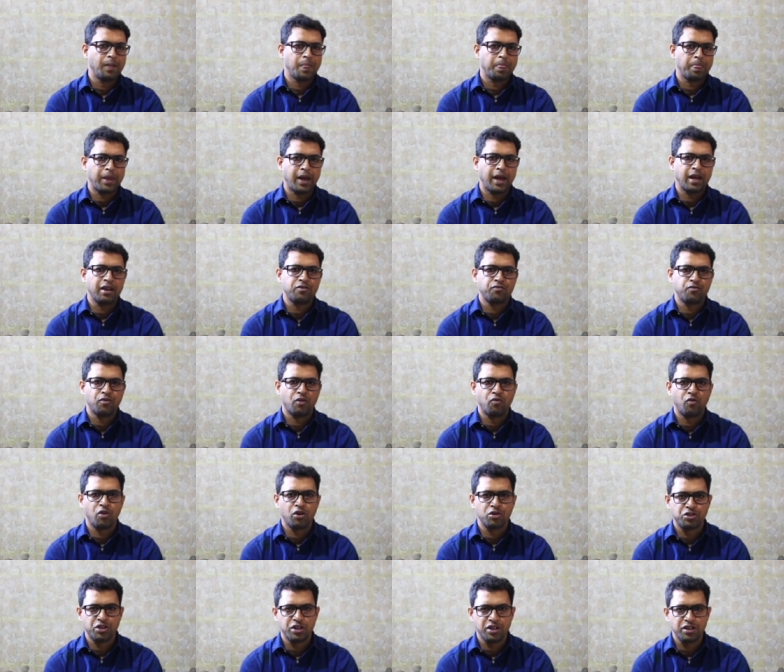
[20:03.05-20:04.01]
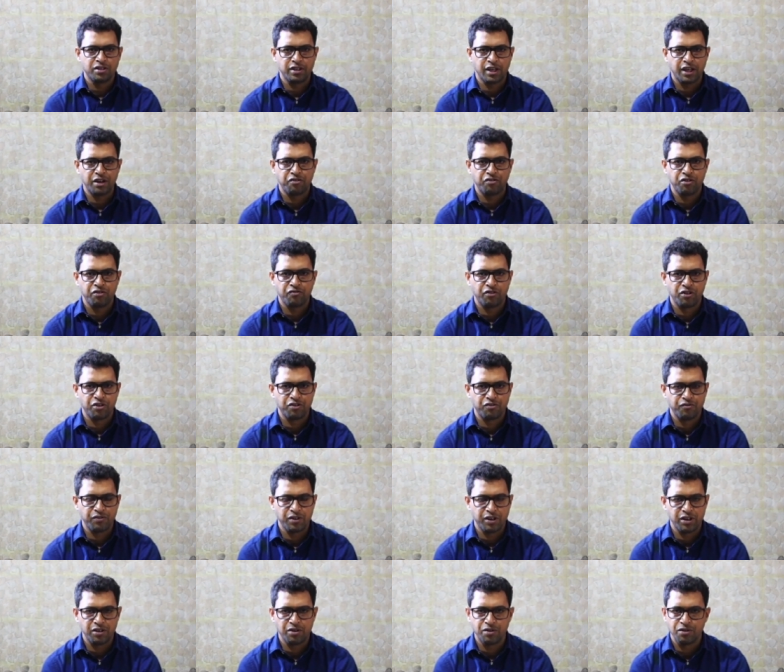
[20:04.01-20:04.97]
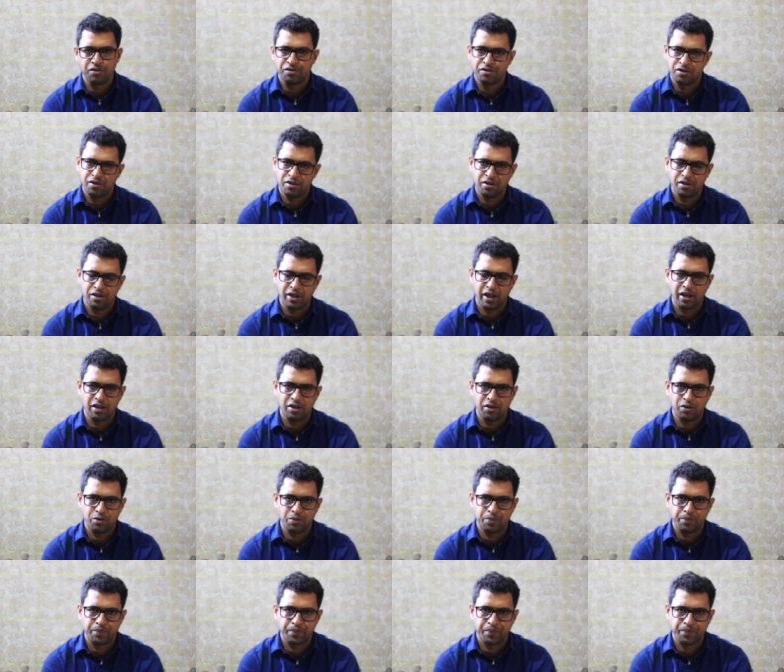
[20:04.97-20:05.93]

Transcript: Thanks for watching Sentriever's videos. Thank you.